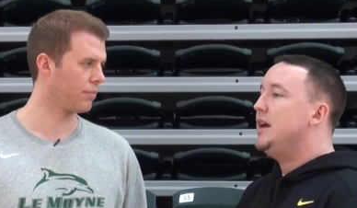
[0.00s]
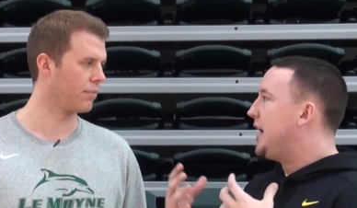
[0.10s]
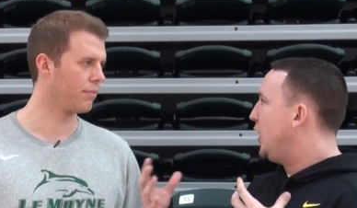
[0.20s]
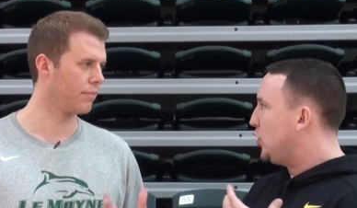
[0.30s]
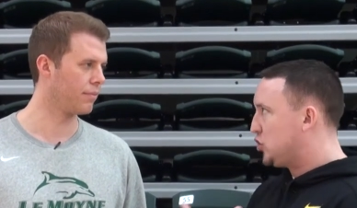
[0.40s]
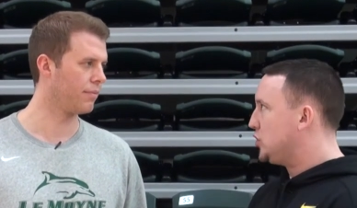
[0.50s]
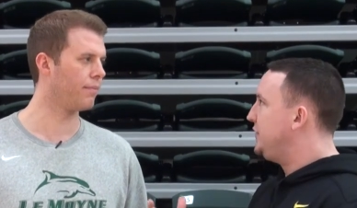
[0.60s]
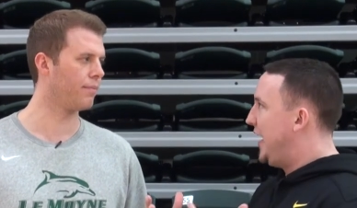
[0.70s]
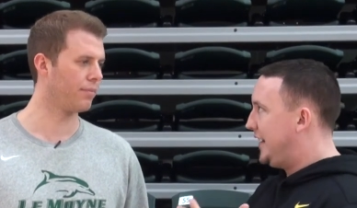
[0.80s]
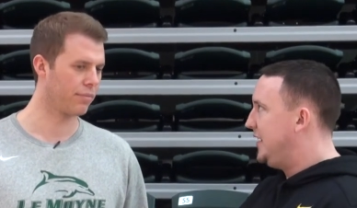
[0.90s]
Speaker 1: Got all sorts
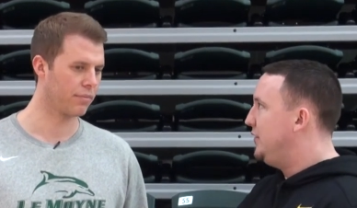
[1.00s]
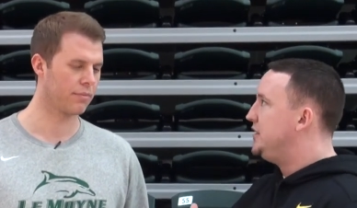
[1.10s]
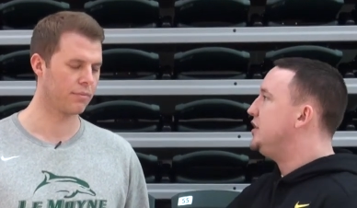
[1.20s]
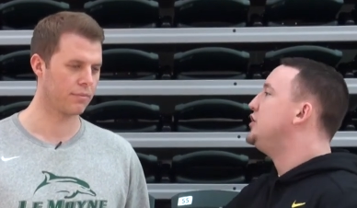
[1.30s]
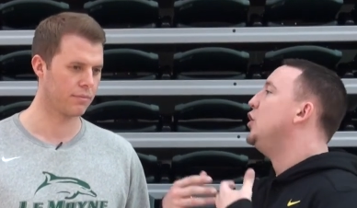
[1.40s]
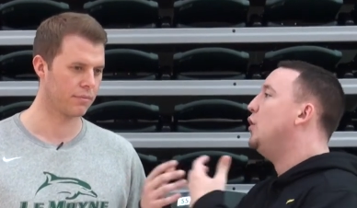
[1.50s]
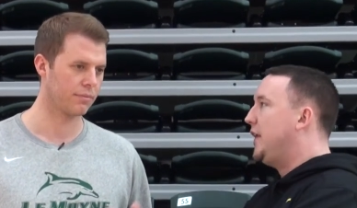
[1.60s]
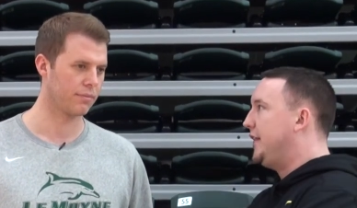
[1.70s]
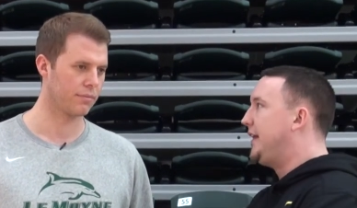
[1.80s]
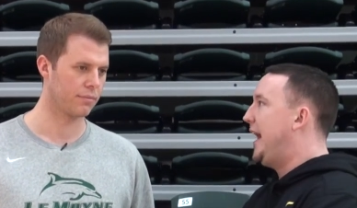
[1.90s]
of activities to do,
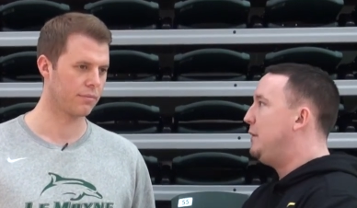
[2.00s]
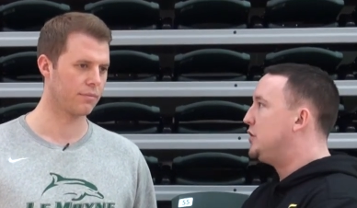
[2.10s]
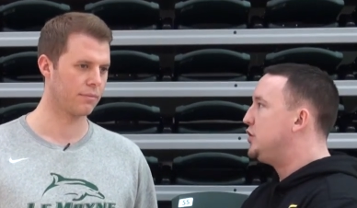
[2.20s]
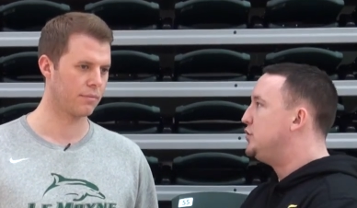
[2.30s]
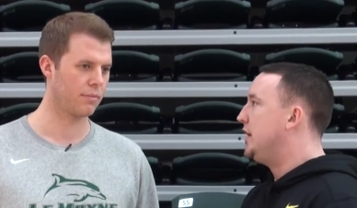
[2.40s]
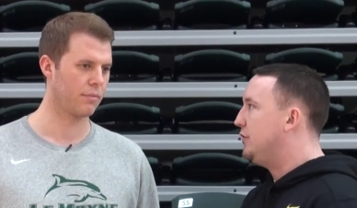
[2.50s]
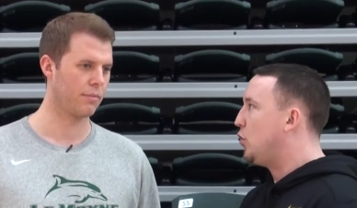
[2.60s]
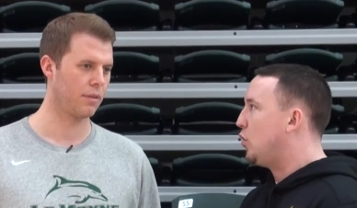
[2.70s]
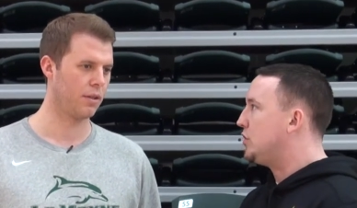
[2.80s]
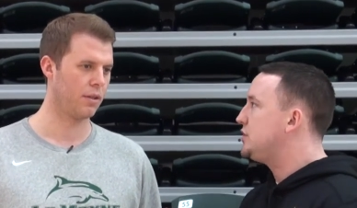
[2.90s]
and then the game on Tuesday, of
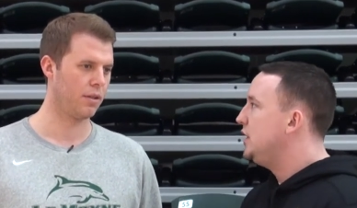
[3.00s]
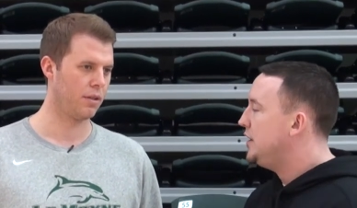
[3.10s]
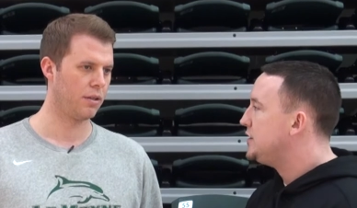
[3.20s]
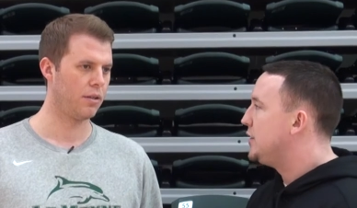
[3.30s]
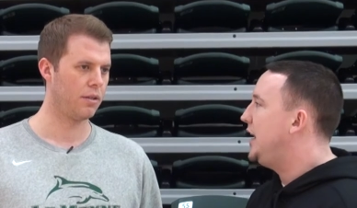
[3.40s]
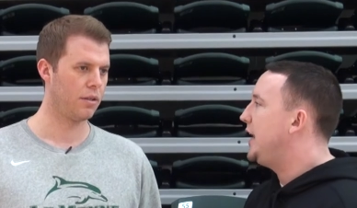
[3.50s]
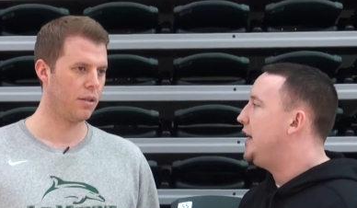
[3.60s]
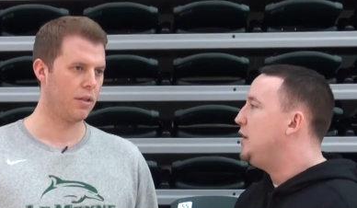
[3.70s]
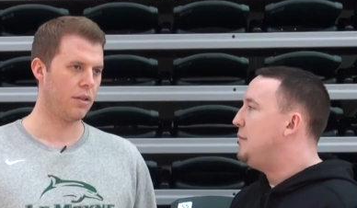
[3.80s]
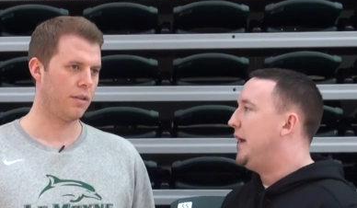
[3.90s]
course. So how, how
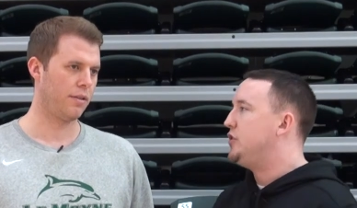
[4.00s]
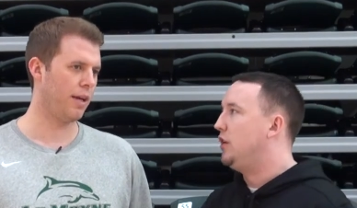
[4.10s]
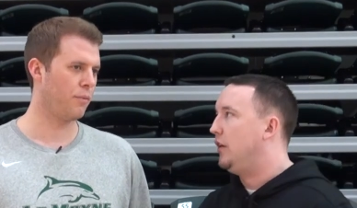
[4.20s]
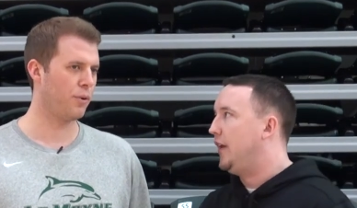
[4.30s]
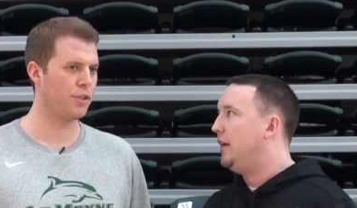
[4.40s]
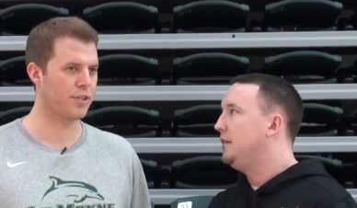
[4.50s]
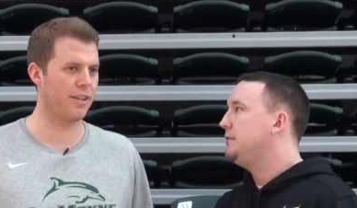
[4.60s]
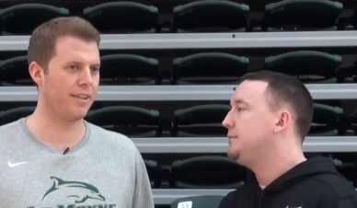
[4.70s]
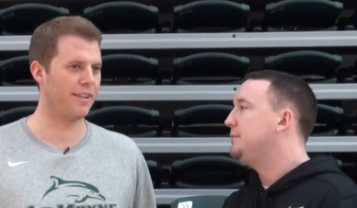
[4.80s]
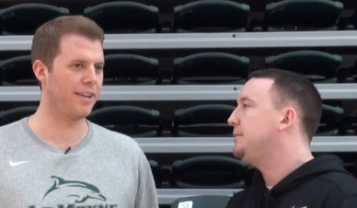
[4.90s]
you you it? Yeah,
Speaker 2: it? we're just
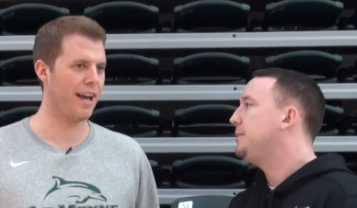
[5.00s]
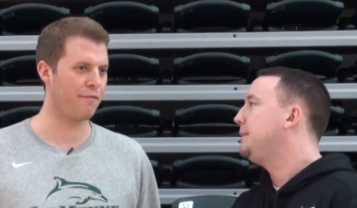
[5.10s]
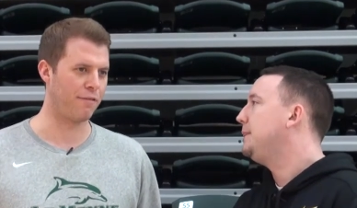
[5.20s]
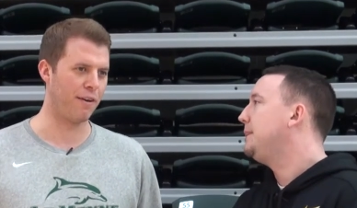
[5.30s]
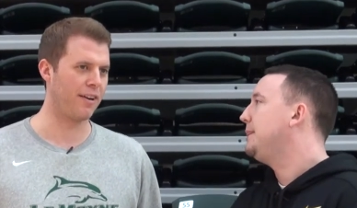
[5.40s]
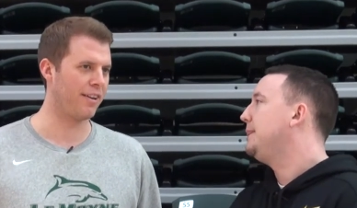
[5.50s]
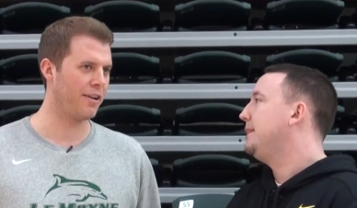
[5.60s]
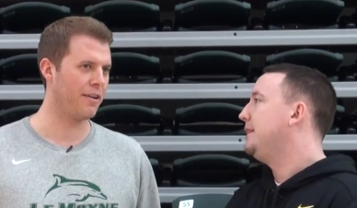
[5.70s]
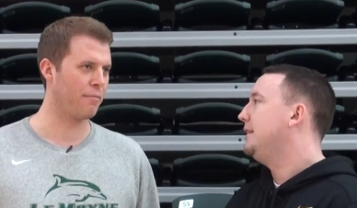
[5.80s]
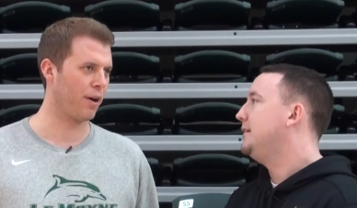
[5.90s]
gonna have fun
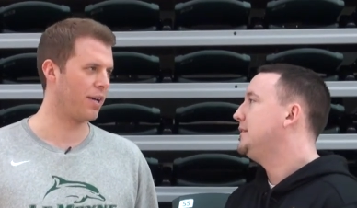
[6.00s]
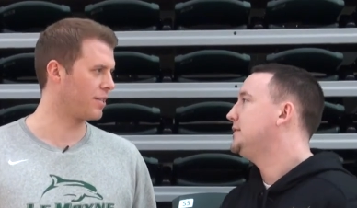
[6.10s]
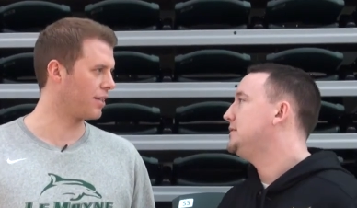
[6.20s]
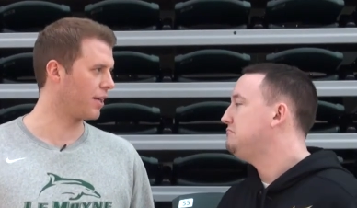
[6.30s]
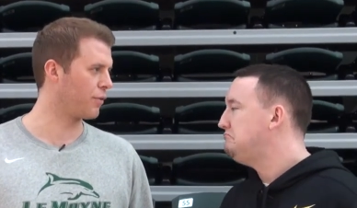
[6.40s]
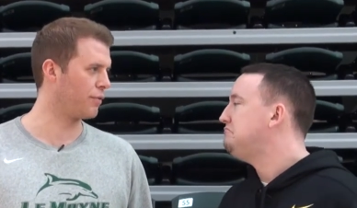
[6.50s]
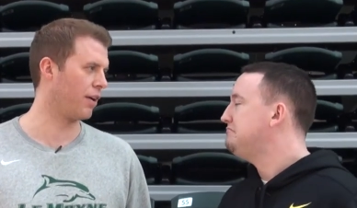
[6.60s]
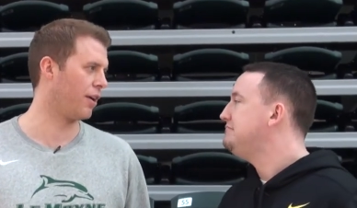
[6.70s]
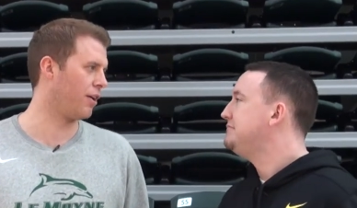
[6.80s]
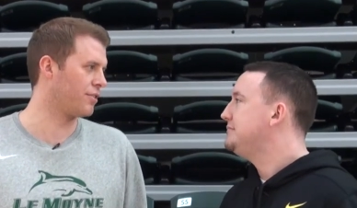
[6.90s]
and embrace it like we've
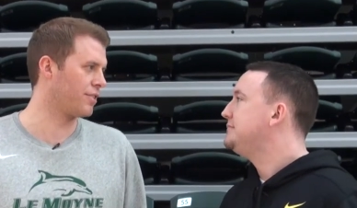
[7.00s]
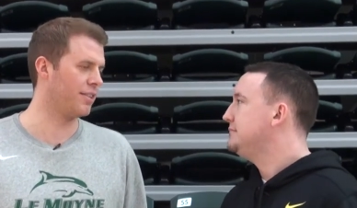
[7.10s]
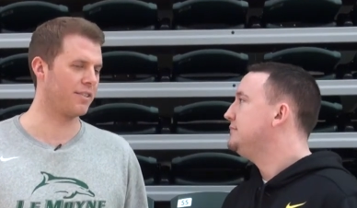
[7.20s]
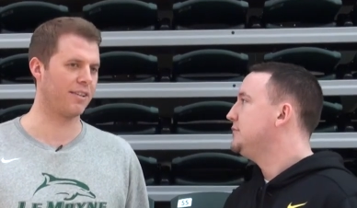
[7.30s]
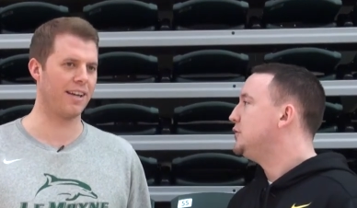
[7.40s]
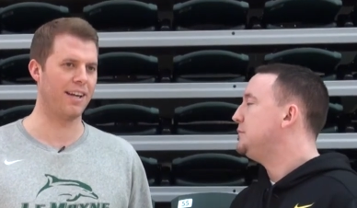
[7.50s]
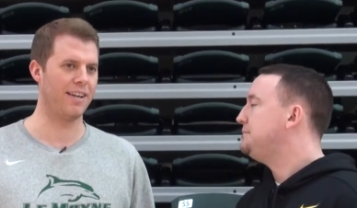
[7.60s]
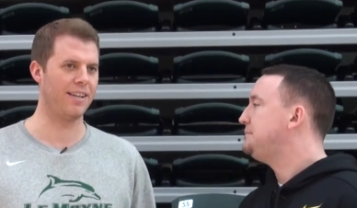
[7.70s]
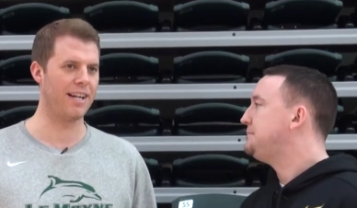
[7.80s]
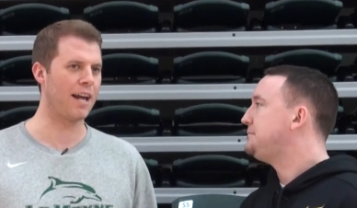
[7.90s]
done all season,
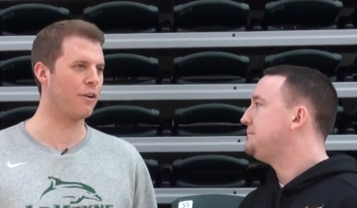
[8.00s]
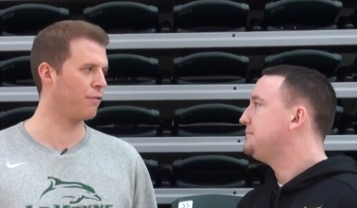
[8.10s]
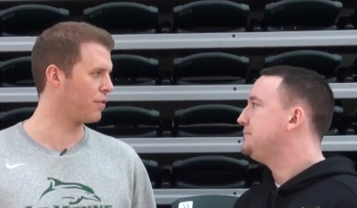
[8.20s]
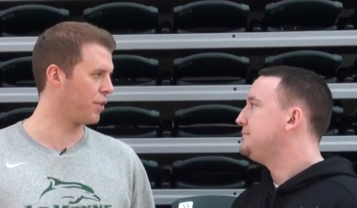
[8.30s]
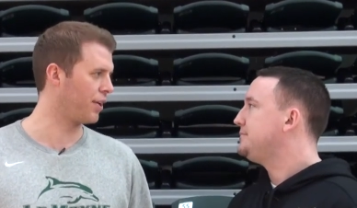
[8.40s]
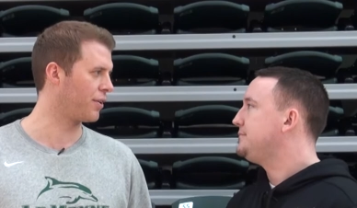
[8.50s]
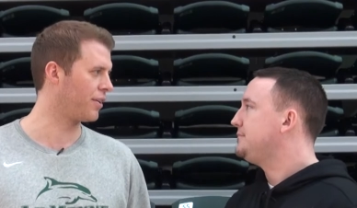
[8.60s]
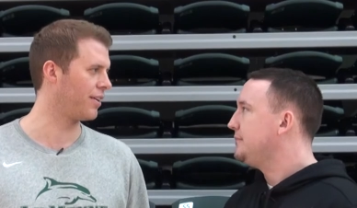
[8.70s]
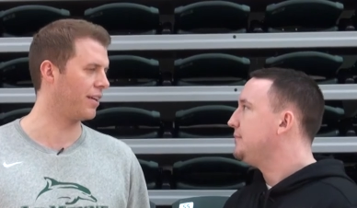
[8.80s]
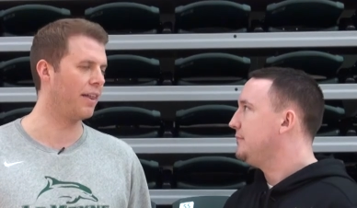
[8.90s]
and, and not overthink.
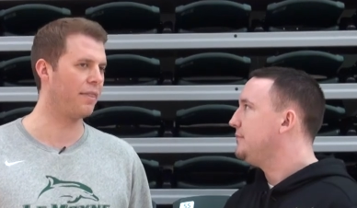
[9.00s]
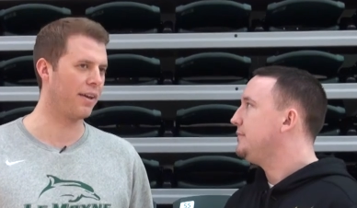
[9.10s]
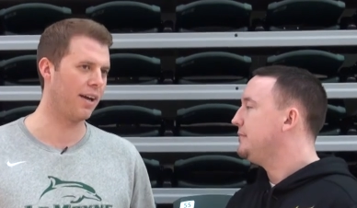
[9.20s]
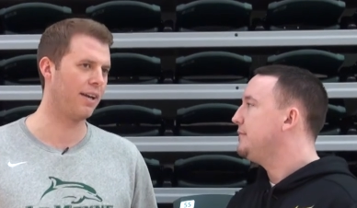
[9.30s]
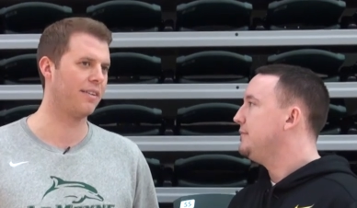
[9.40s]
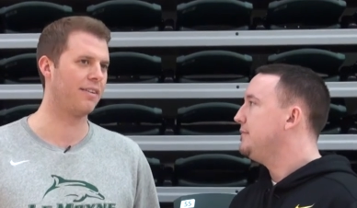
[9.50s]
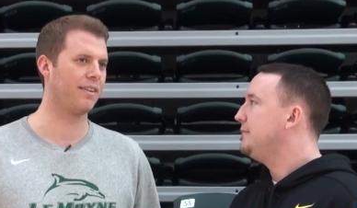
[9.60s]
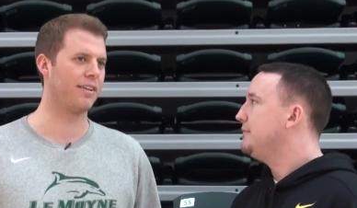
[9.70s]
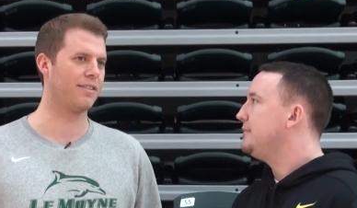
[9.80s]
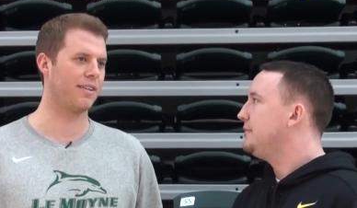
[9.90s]
In the end,
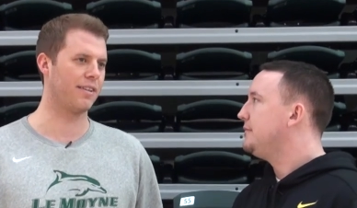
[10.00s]
it's